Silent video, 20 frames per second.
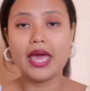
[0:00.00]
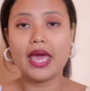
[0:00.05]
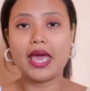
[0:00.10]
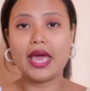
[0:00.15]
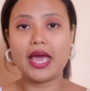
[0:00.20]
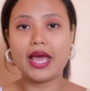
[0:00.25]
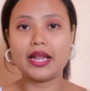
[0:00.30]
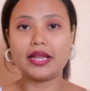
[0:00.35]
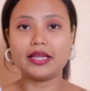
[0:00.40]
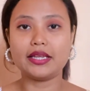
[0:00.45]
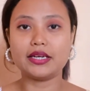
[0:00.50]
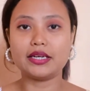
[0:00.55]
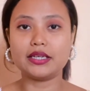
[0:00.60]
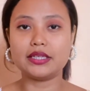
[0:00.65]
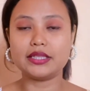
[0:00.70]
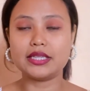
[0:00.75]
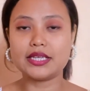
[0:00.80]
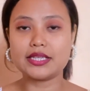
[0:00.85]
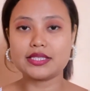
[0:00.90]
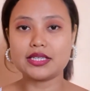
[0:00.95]
And
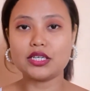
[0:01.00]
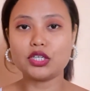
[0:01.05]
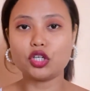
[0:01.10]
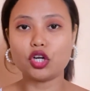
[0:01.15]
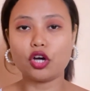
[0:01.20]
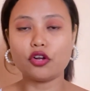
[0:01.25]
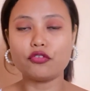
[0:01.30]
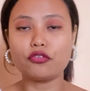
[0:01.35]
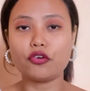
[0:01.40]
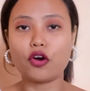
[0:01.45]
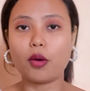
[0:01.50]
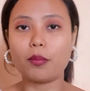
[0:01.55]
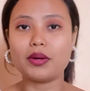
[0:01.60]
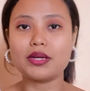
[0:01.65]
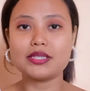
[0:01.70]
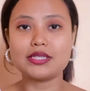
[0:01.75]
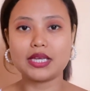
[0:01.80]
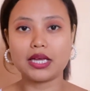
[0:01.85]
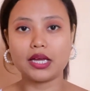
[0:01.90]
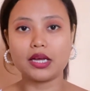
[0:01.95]
these are not from a
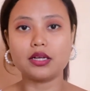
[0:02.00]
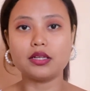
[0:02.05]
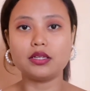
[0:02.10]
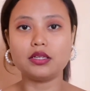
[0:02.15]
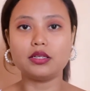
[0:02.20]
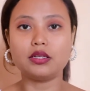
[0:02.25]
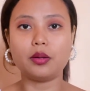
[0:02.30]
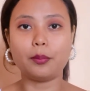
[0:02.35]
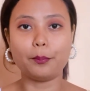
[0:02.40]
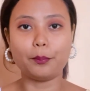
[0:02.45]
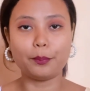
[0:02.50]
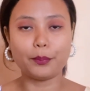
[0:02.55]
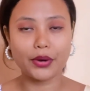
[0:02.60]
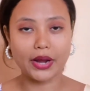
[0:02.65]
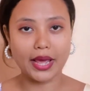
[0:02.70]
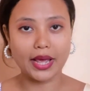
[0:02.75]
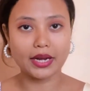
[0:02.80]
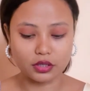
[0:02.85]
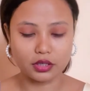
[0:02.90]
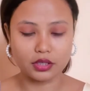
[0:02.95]
single
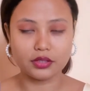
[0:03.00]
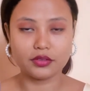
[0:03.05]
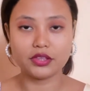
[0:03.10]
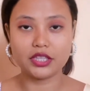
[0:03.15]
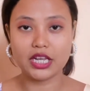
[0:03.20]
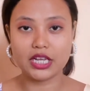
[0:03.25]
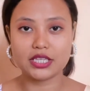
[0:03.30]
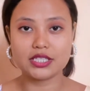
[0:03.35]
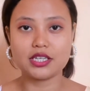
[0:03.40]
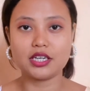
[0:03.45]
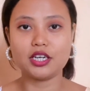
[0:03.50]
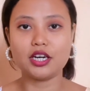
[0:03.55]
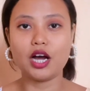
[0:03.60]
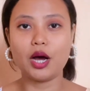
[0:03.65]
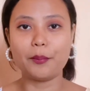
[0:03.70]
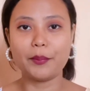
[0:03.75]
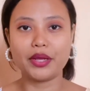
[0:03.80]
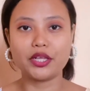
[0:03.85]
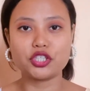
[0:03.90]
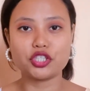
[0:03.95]
brand, these are
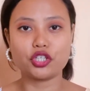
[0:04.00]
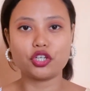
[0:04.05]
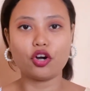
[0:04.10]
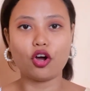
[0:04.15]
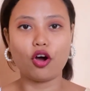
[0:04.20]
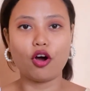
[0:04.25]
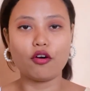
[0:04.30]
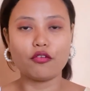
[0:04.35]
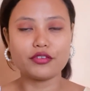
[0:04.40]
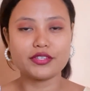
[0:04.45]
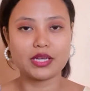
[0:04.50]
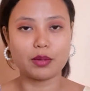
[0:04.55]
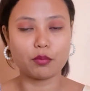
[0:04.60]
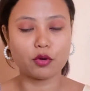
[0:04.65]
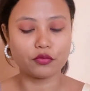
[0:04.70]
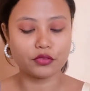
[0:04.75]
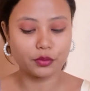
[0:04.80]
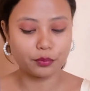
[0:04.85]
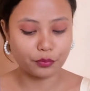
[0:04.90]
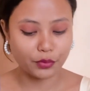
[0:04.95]
a mixture of some
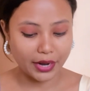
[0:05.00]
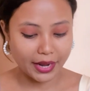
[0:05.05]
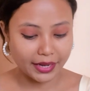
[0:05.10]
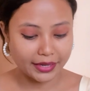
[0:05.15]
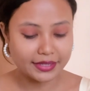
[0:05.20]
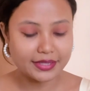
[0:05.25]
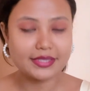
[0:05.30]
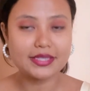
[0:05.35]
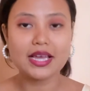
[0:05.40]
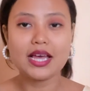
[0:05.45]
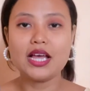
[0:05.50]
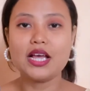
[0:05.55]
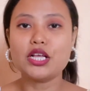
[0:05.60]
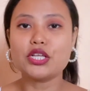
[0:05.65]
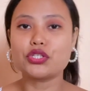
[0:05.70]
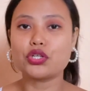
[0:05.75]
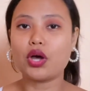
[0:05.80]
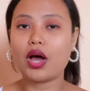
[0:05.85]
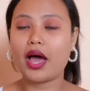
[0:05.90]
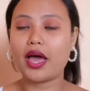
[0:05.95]
of the brands.
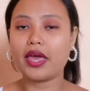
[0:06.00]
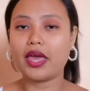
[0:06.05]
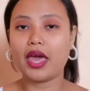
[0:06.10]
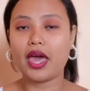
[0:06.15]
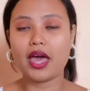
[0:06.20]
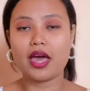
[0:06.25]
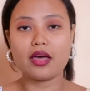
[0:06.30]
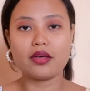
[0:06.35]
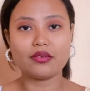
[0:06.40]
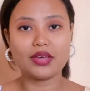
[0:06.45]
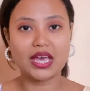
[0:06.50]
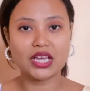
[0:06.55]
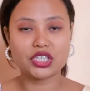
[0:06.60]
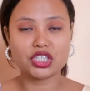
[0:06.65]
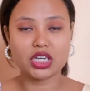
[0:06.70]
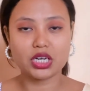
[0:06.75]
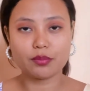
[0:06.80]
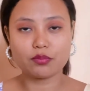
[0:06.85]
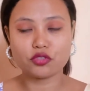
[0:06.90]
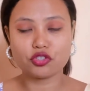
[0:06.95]
So I have
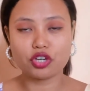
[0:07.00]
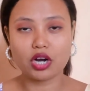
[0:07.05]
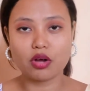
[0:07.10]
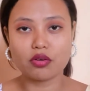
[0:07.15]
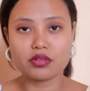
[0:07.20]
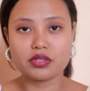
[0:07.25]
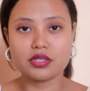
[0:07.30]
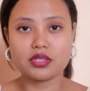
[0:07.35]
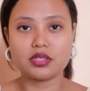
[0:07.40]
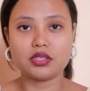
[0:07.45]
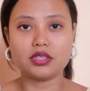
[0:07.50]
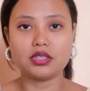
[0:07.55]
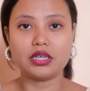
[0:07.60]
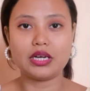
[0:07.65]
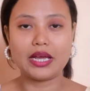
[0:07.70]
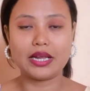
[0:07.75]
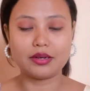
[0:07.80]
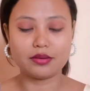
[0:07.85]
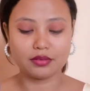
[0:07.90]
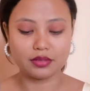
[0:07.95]
H&M trouser
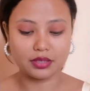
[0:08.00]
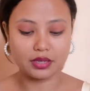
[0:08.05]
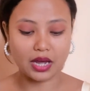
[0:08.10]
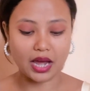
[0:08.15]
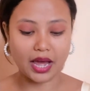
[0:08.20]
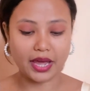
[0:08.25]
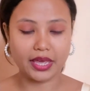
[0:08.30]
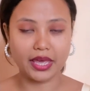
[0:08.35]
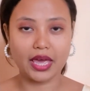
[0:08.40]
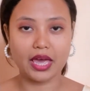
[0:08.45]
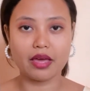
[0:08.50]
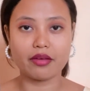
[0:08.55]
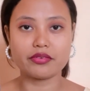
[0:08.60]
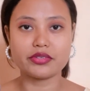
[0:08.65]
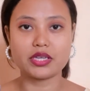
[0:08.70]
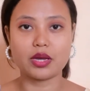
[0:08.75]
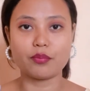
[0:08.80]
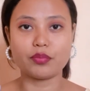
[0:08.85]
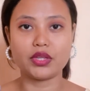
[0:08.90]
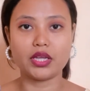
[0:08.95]
and I have
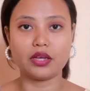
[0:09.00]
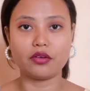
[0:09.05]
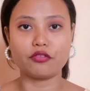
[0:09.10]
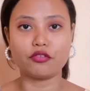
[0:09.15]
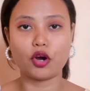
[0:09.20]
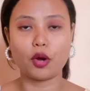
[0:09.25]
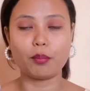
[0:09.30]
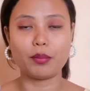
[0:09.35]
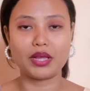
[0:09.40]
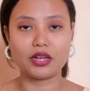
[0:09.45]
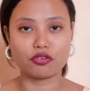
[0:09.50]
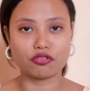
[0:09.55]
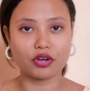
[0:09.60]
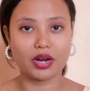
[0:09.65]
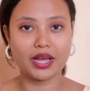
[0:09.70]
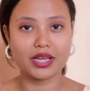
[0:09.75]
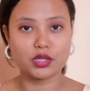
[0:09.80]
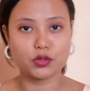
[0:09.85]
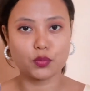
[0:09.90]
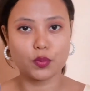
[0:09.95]
something from
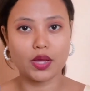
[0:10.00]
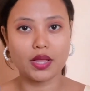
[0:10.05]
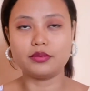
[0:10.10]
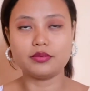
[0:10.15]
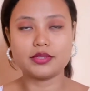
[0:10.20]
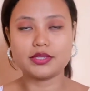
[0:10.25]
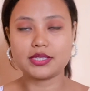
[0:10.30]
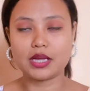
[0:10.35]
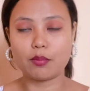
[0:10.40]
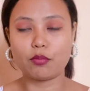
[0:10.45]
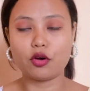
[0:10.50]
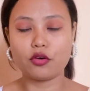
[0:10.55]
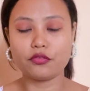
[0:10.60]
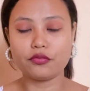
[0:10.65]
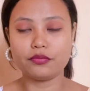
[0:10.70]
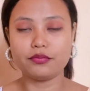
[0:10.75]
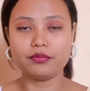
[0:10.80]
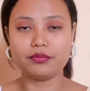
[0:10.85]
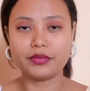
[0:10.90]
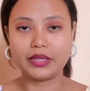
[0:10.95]
Myntra as well. Some
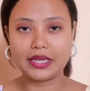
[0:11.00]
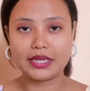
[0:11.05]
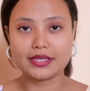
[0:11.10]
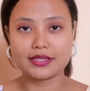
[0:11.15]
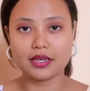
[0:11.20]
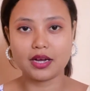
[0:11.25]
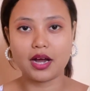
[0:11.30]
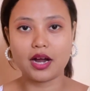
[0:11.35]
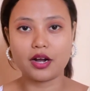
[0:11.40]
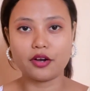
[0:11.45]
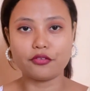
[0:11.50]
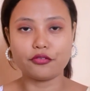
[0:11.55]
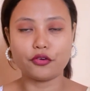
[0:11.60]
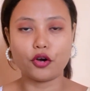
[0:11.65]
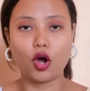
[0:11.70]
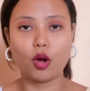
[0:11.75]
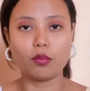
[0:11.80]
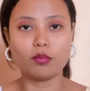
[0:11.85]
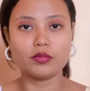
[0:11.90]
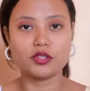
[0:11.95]
of these are
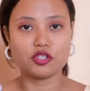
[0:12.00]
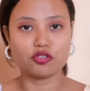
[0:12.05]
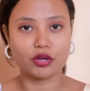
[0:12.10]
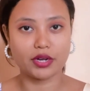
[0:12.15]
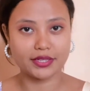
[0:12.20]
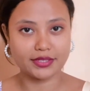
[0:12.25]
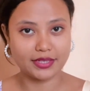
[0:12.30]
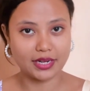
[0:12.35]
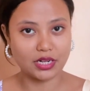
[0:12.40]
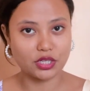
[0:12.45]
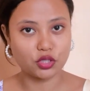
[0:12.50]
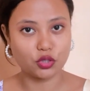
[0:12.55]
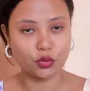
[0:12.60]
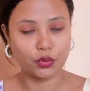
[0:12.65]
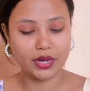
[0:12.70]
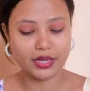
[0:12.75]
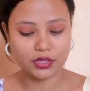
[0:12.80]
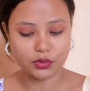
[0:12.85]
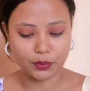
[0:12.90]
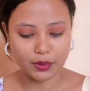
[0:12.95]
from Street
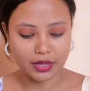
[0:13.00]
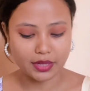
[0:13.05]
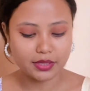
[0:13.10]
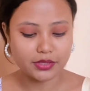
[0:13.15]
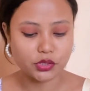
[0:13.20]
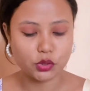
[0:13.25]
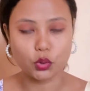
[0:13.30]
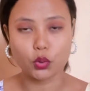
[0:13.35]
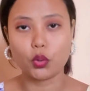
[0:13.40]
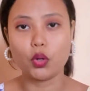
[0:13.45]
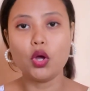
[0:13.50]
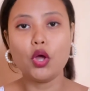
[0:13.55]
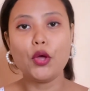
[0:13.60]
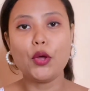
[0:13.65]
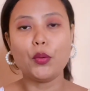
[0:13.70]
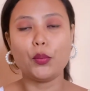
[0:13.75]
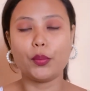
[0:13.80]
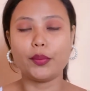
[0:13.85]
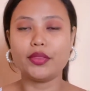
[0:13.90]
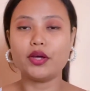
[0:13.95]
Store as well. So
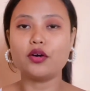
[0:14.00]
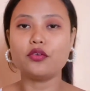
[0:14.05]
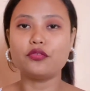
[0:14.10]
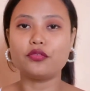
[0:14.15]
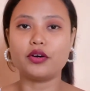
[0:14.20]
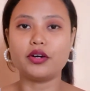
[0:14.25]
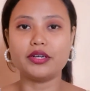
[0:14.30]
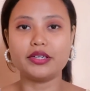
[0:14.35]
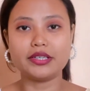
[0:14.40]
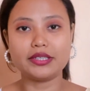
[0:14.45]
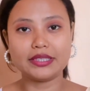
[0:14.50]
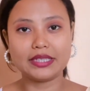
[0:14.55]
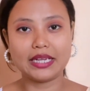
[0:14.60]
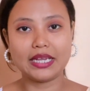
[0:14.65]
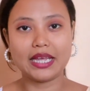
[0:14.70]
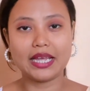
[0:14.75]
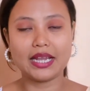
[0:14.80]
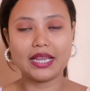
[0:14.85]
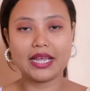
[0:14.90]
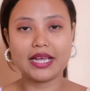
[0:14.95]
without further
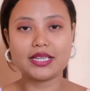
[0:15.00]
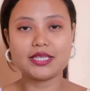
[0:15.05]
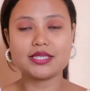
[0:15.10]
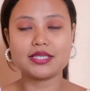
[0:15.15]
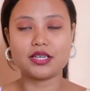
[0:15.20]
delay, let's